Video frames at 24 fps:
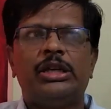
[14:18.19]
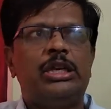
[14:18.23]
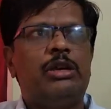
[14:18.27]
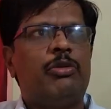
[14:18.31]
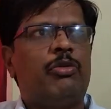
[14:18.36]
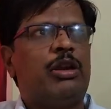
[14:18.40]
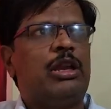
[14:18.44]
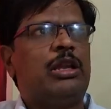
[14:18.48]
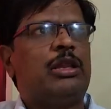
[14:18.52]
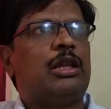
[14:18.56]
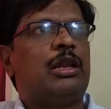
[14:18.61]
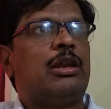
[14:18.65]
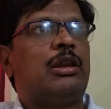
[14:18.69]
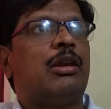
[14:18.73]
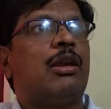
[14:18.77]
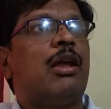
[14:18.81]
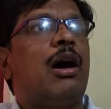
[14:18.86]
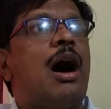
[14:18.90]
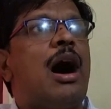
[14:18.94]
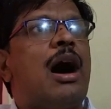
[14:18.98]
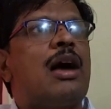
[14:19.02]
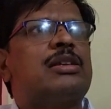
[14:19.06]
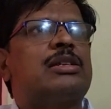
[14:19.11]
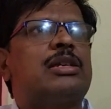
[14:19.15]
Even in the
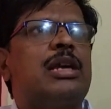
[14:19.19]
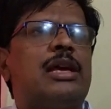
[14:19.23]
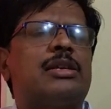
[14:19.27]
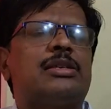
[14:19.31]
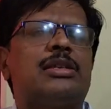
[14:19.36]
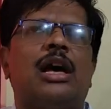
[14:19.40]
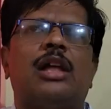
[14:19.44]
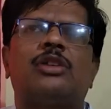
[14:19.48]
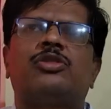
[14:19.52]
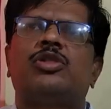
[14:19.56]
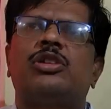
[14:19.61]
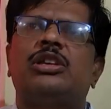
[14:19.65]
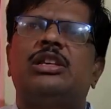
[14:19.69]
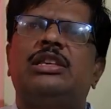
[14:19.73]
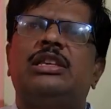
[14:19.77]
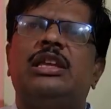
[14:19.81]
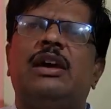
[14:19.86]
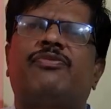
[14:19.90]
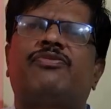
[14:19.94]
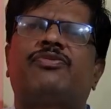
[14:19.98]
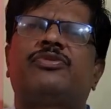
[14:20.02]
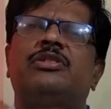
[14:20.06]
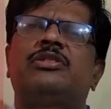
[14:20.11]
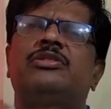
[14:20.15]
last age also, he
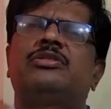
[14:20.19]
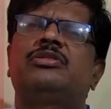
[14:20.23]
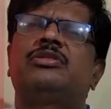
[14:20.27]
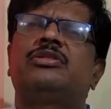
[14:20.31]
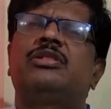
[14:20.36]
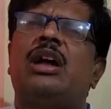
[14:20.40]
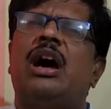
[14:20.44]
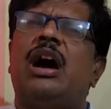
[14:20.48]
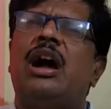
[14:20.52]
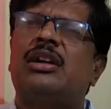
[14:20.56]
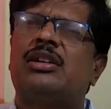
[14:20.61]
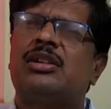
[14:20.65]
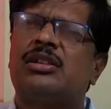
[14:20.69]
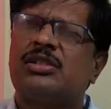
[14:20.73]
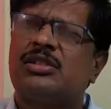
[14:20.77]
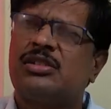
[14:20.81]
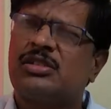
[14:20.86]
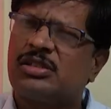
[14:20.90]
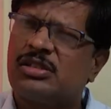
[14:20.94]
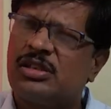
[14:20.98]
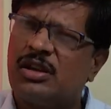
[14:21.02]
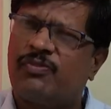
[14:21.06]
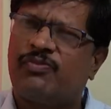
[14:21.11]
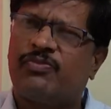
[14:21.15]
left
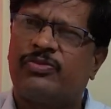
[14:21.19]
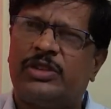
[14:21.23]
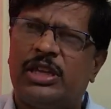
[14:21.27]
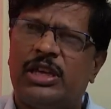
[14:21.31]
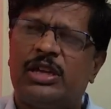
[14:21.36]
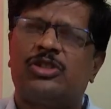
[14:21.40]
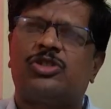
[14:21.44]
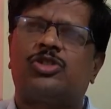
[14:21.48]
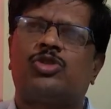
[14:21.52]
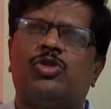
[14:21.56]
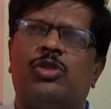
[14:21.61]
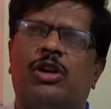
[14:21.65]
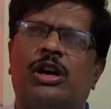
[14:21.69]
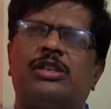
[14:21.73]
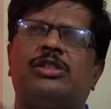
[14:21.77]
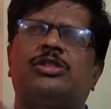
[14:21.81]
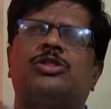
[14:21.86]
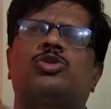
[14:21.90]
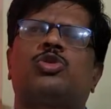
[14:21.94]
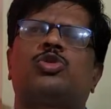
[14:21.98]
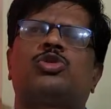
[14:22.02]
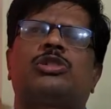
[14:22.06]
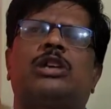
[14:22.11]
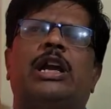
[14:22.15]
lots of things to
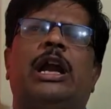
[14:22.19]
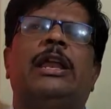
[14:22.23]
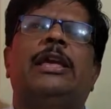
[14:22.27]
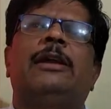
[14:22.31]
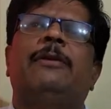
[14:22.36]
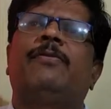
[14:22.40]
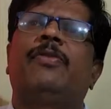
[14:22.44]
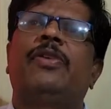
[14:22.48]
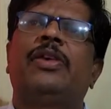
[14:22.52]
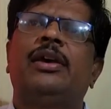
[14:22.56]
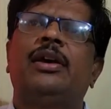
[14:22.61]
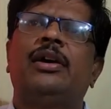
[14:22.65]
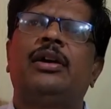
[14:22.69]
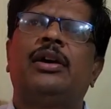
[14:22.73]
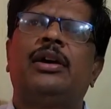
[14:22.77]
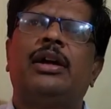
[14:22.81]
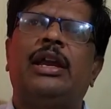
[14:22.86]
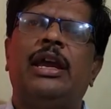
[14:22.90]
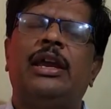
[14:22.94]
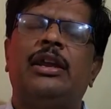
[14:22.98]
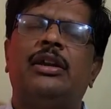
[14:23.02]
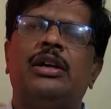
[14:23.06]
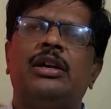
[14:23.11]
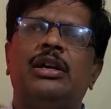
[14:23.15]
us to study,
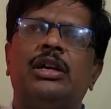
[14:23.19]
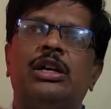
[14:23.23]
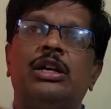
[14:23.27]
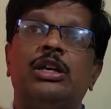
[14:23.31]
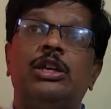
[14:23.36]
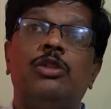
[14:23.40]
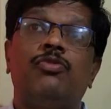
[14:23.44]
right.